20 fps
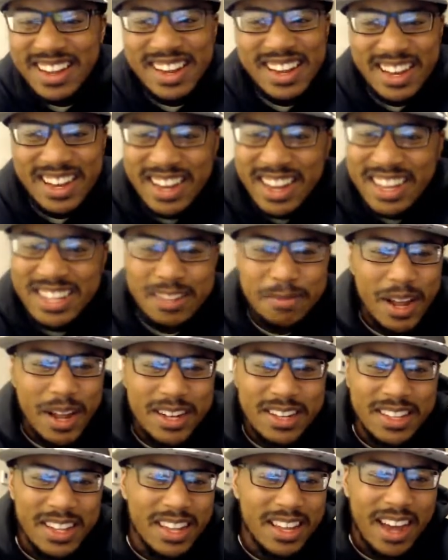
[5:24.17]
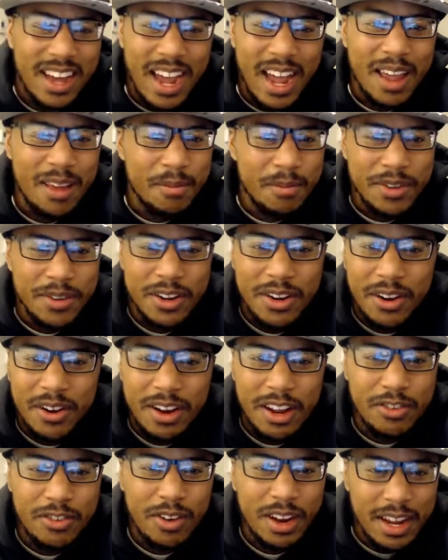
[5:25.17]
it's about to get hype, you know,
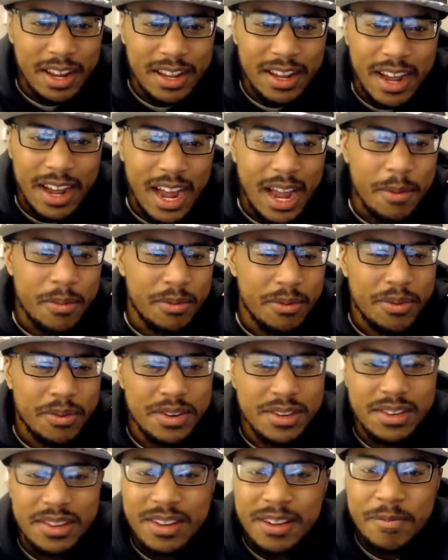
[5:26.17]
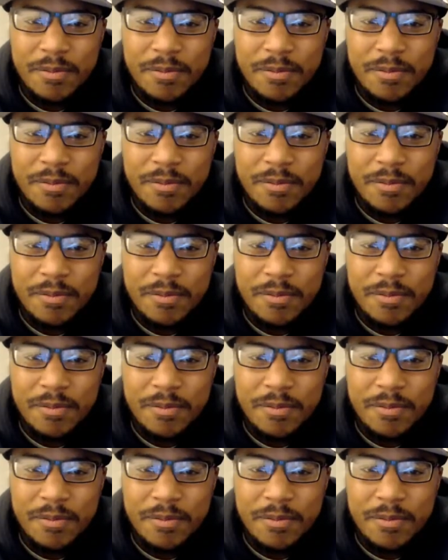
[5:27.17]
they trying to get hype for you.